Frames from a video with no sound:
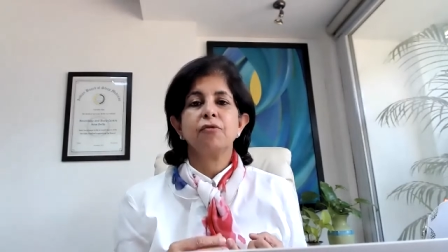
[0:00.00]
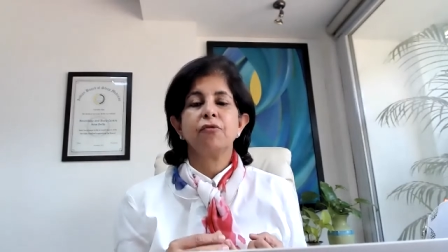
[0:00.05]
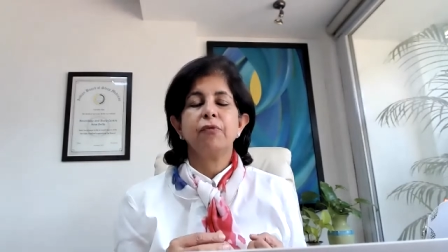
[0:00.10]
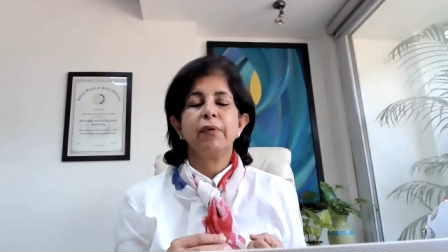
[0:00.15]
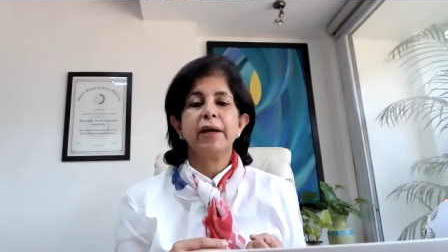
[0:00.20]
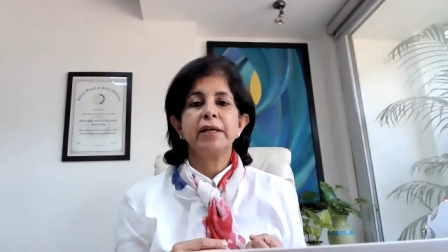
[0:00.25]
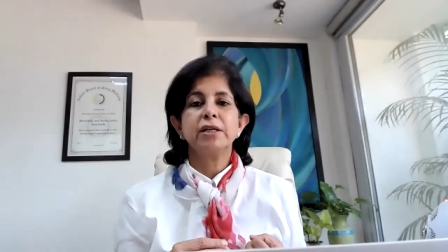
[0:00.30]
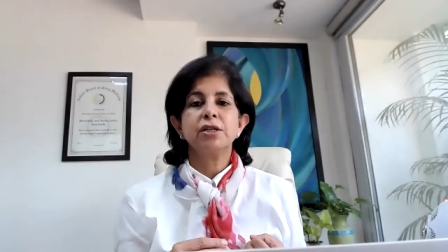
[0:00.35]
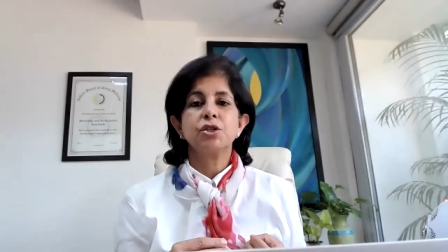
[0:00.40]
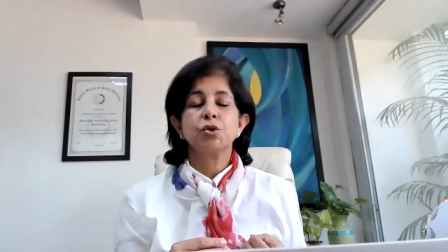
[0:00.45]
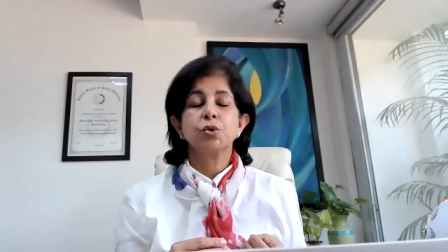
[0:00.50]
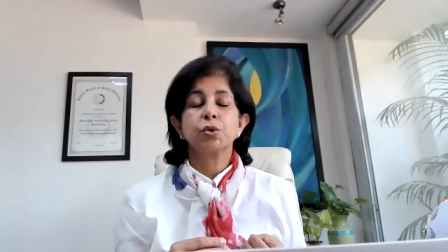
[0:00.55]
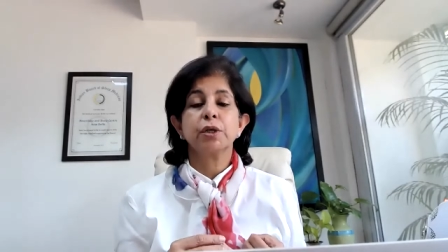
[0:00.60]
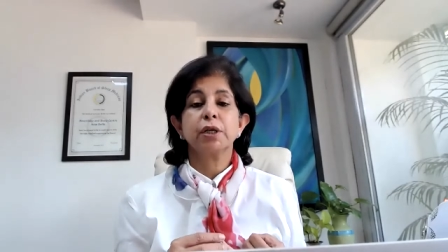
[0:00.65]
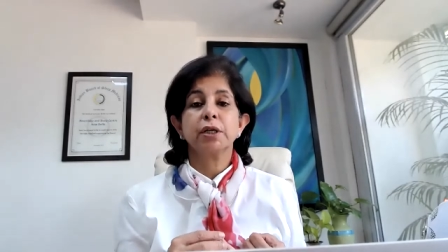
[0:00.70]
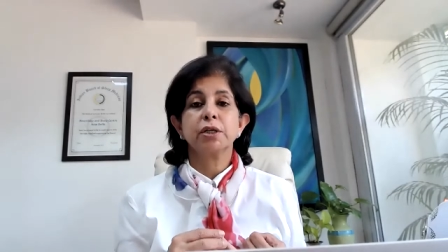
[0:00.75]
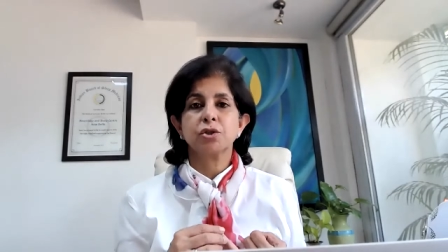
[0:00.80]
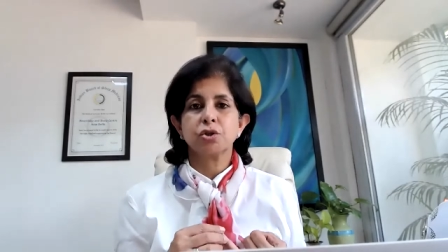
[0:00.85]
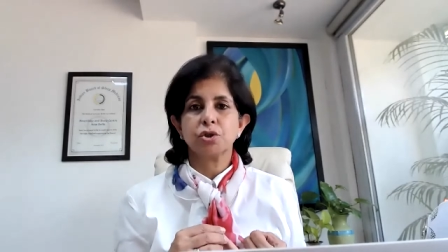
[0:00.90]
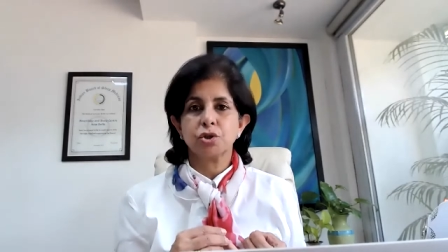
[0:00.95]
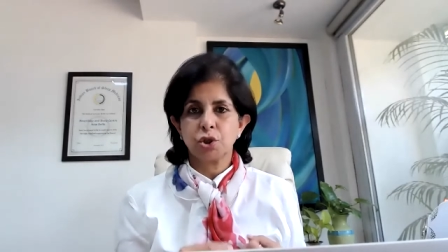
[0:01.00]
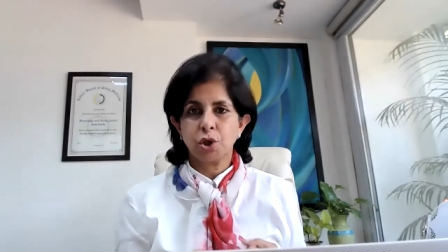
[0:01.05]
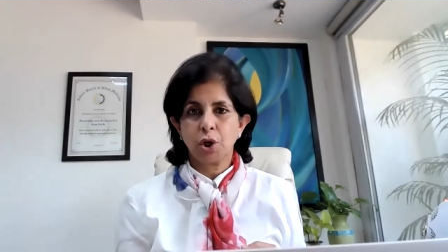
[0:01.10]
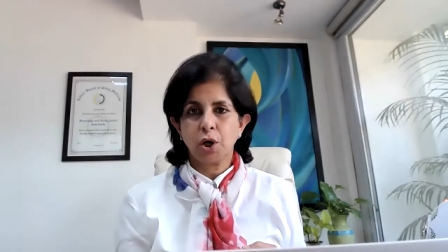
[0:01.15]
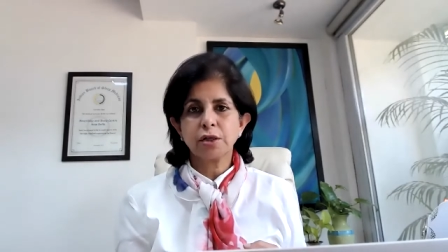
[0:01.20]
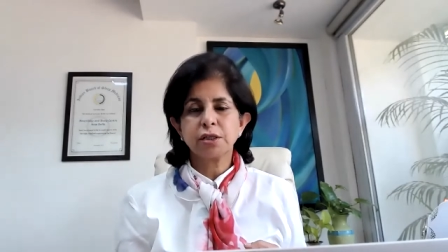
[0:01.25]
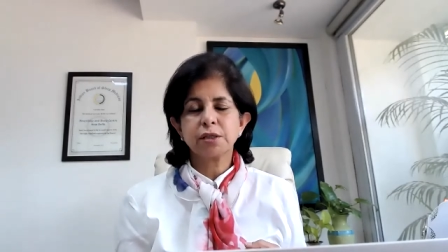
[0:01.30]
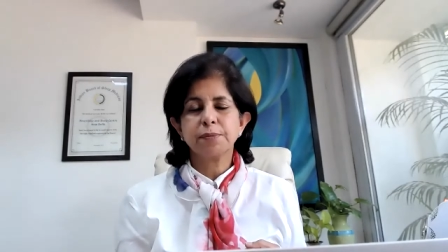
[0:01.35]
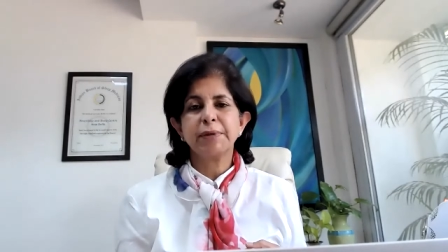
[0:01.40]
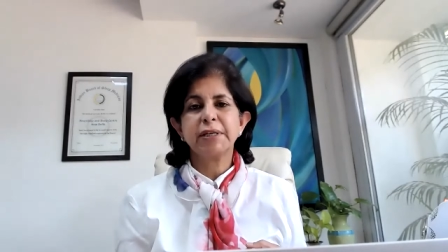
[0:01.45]
when should it
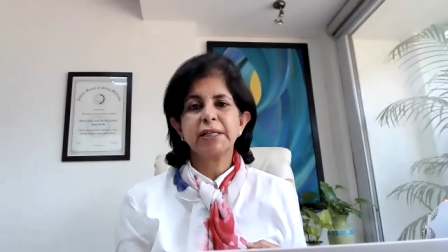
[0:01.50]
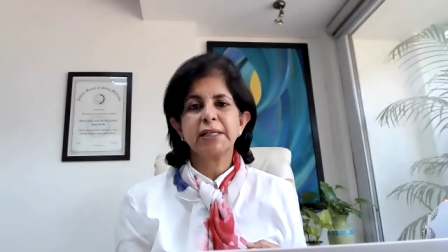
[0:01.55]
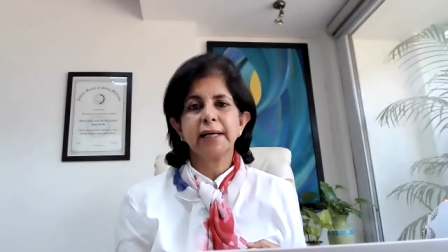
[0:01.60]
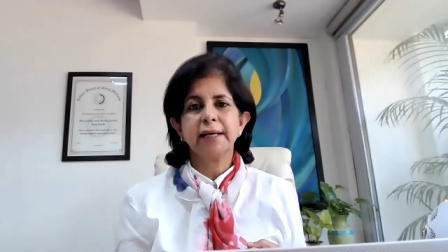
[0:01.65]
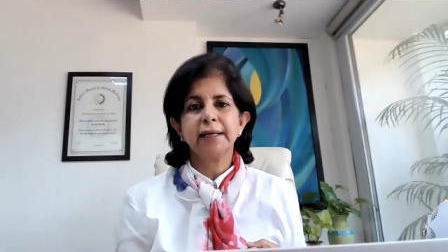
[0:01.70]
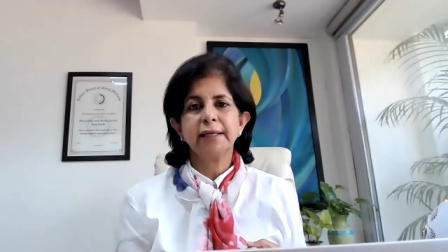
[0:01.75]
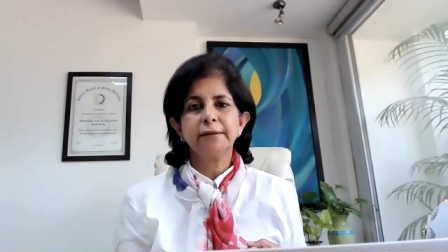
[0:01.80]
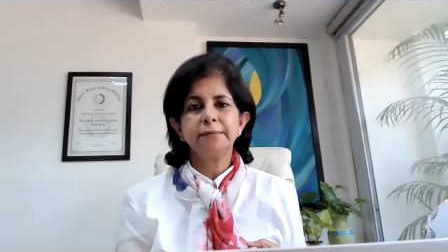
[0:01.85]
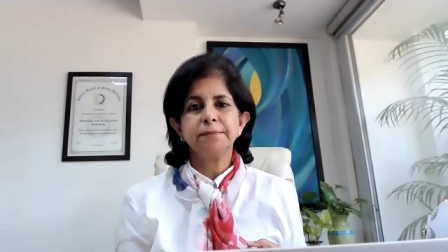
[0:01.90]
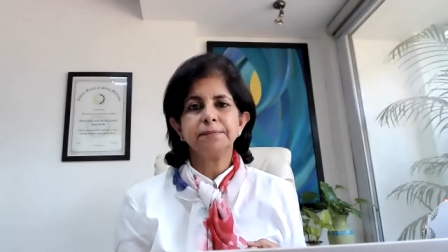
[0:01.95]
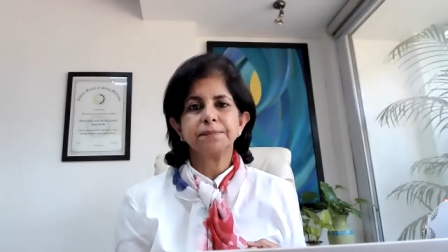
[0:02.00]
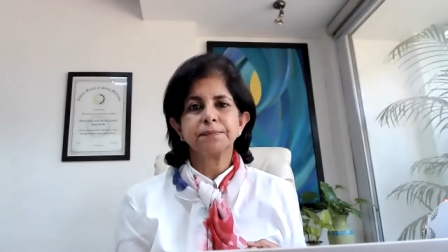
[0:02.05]
not be done,